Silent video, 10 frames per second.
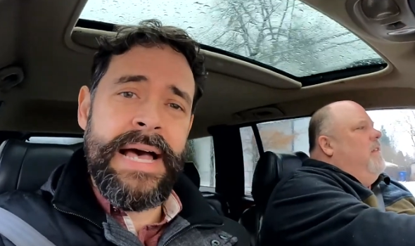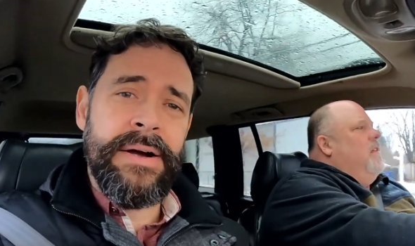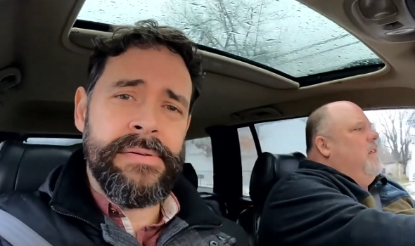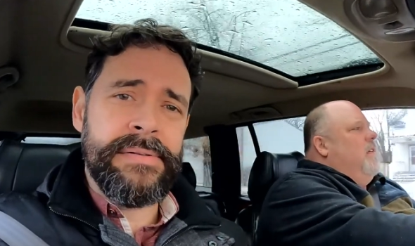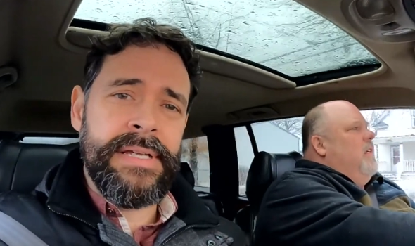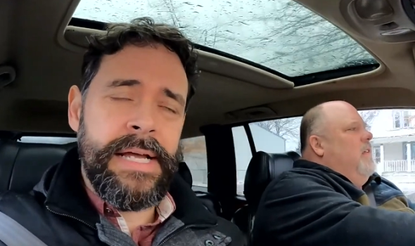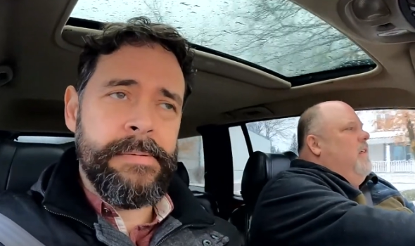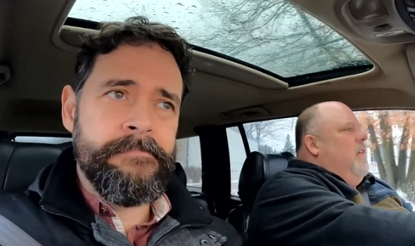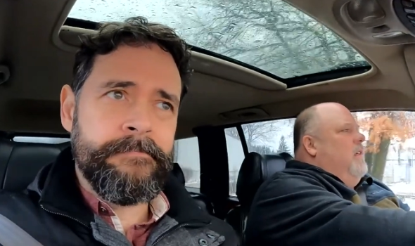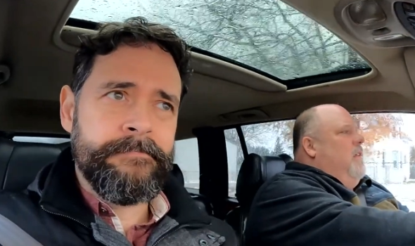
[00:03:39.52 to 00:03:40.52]
Speaker 1: about
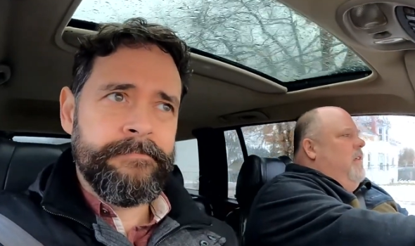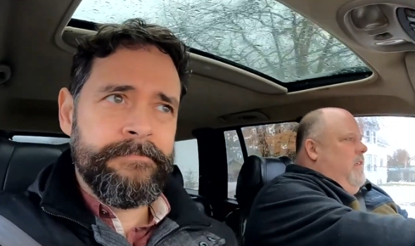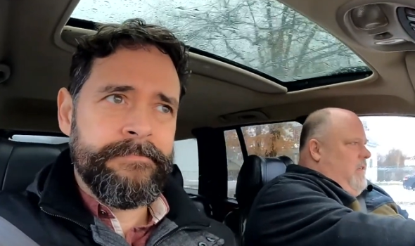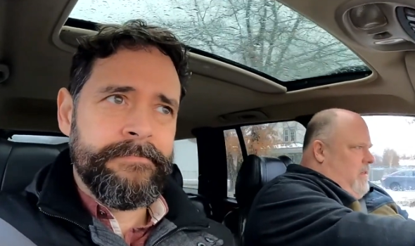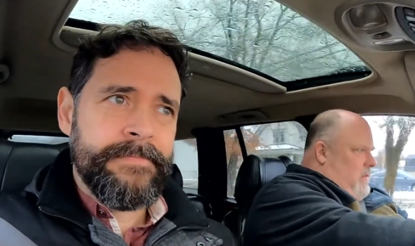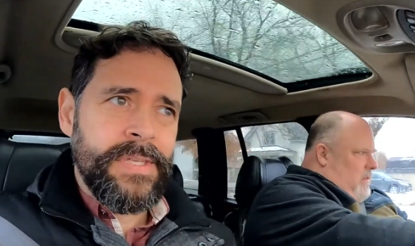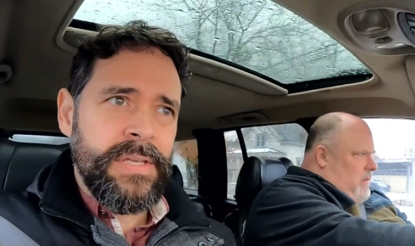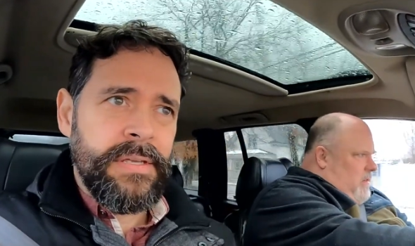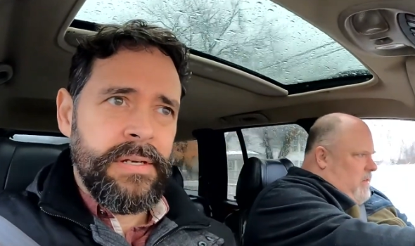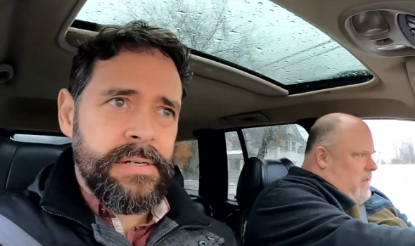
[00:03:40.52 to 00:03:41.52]
um,
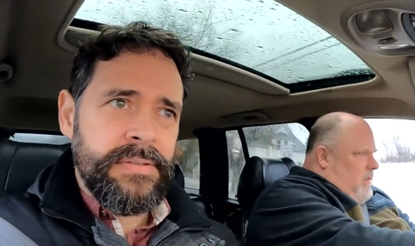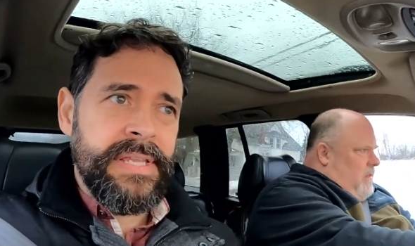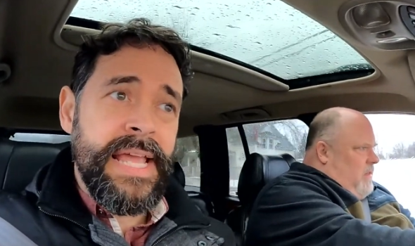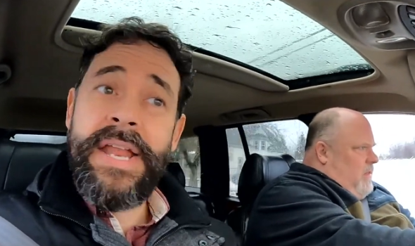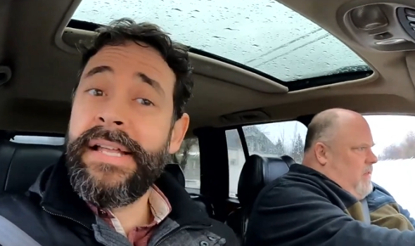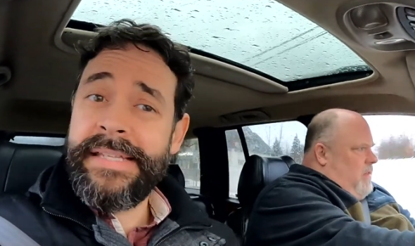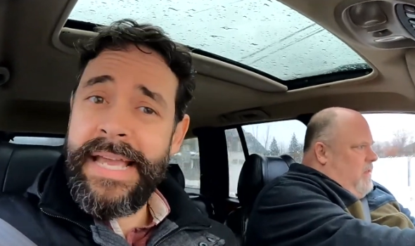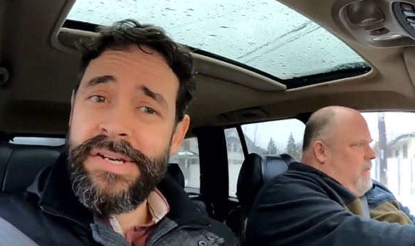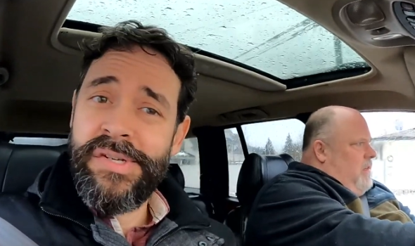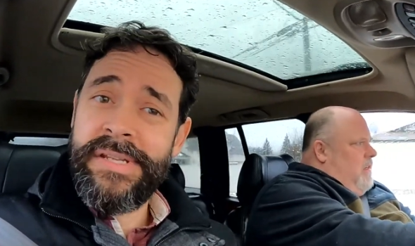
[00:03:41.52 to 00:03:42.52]
the not the
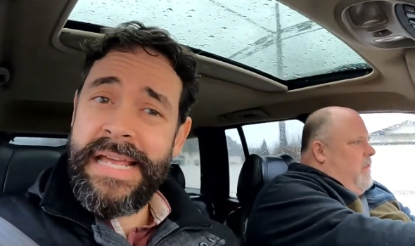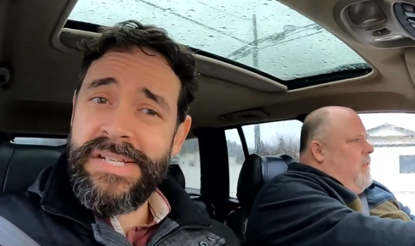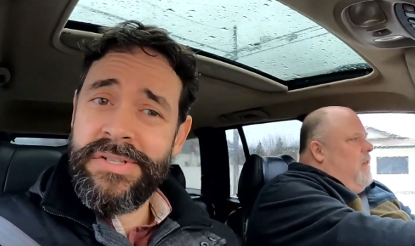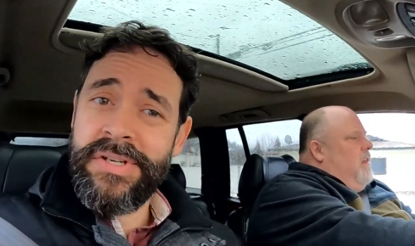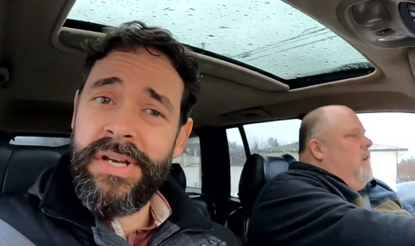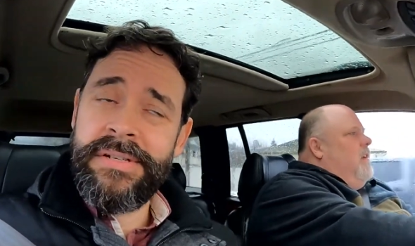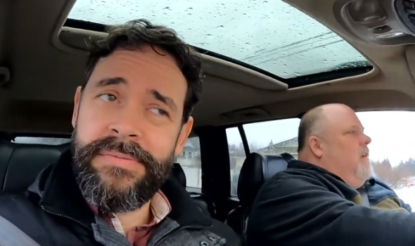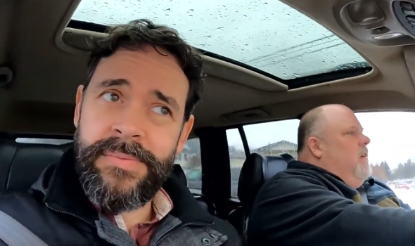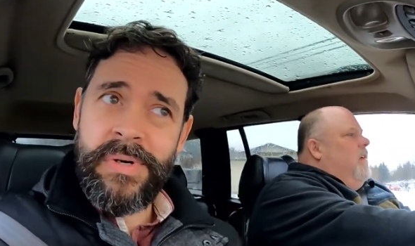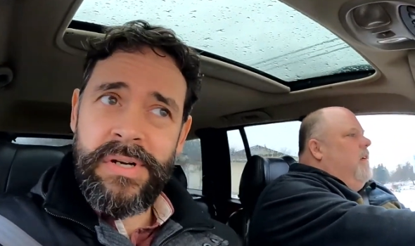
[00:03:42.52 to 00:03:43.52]
engine. The engine's good.
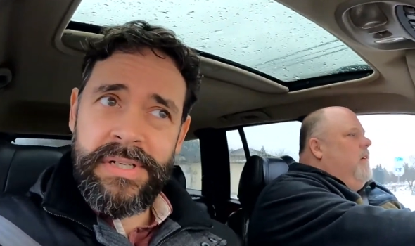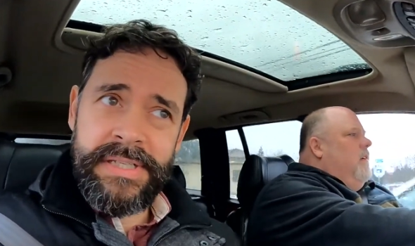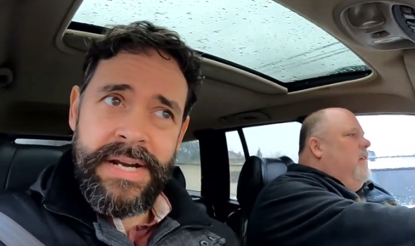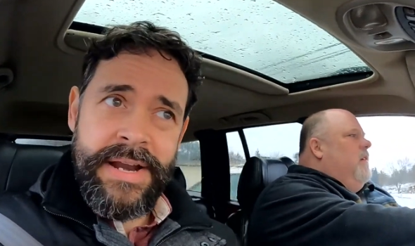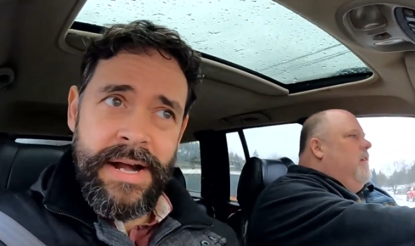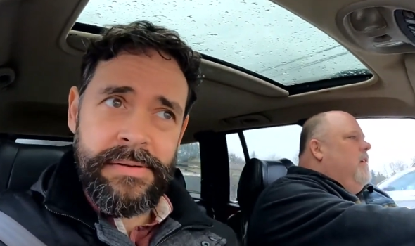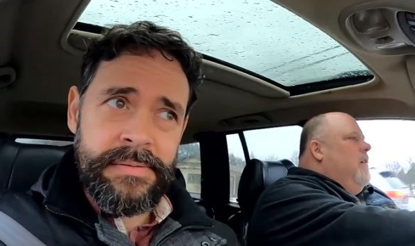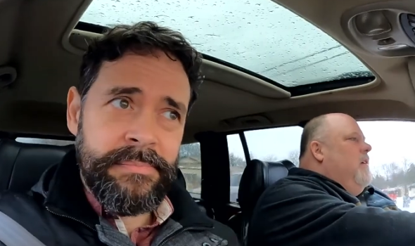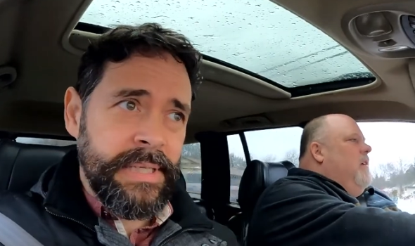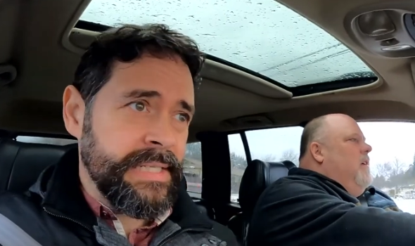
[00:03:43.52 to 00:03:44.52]
We're all good there now.
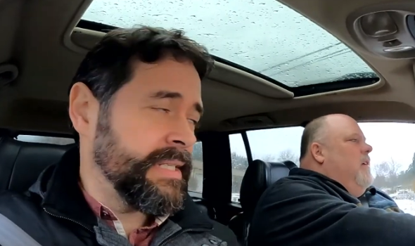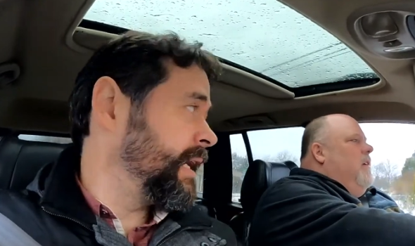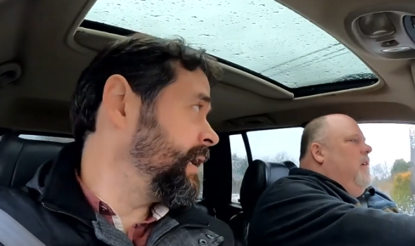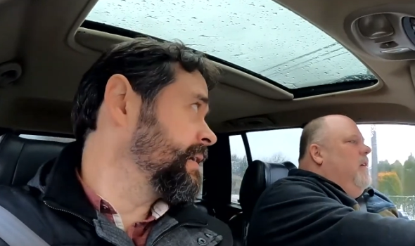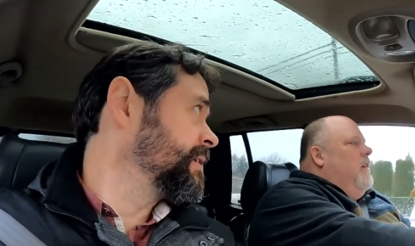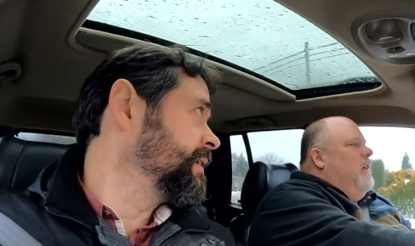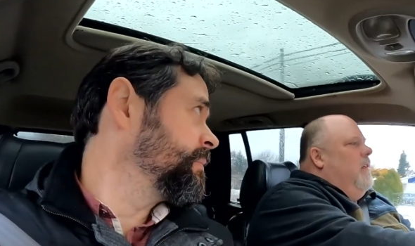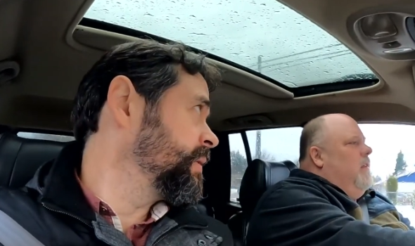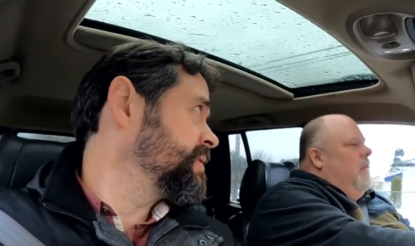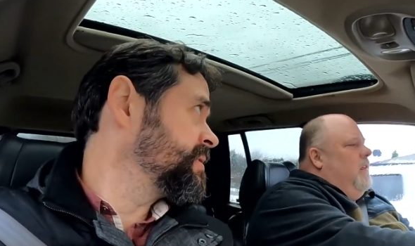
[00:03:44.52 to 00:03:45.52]
But uh,
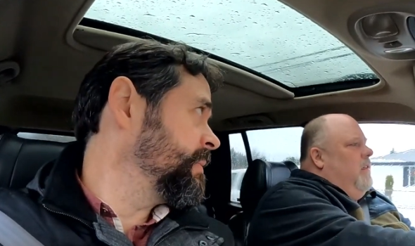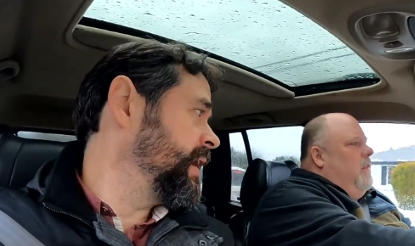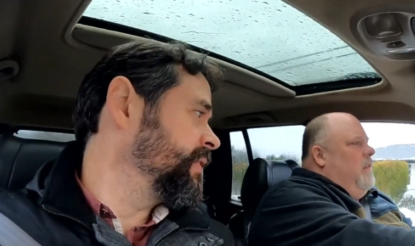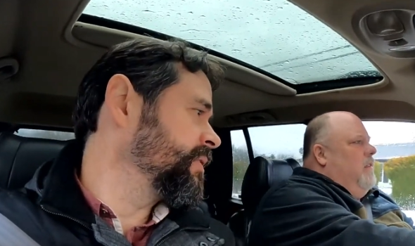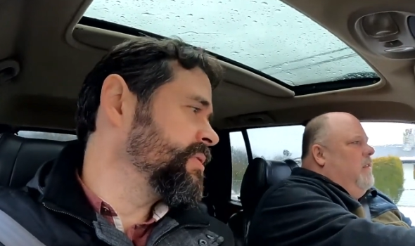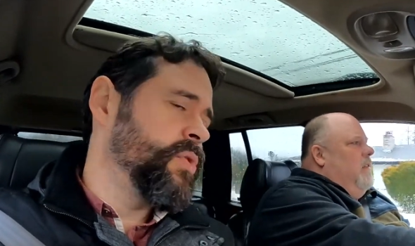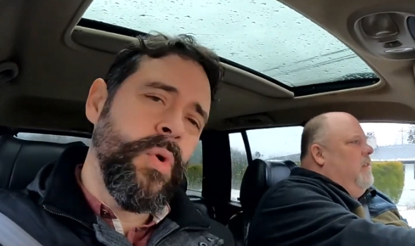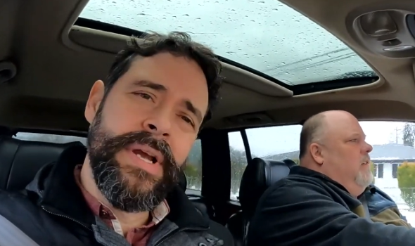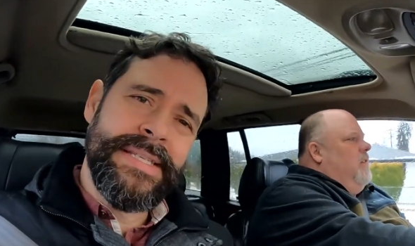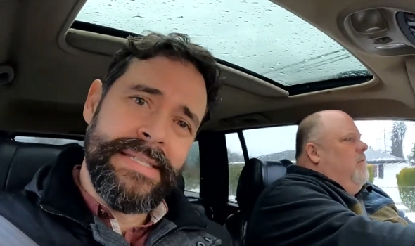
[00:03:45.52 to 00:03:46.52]
but some other
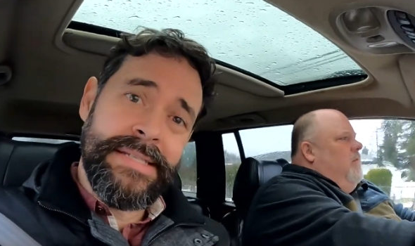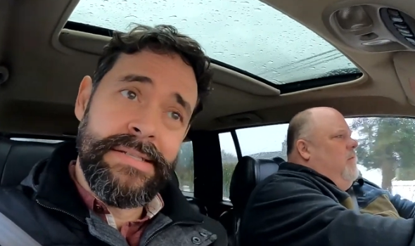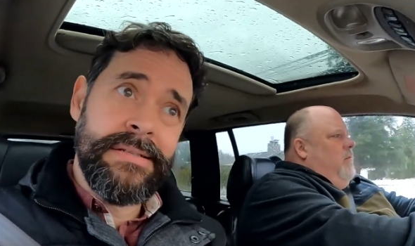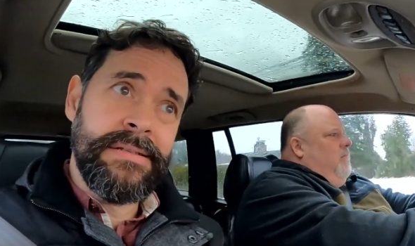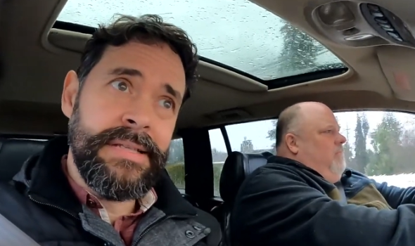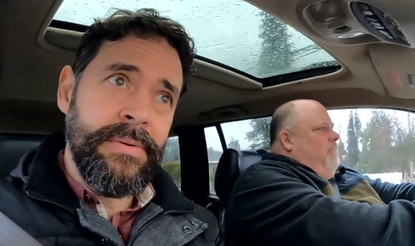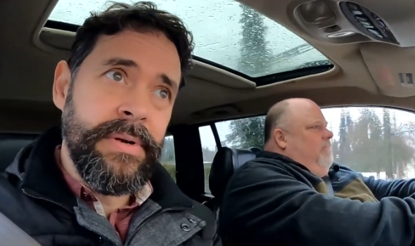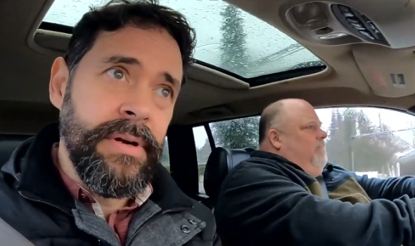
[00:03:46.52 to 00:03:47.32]
noises that we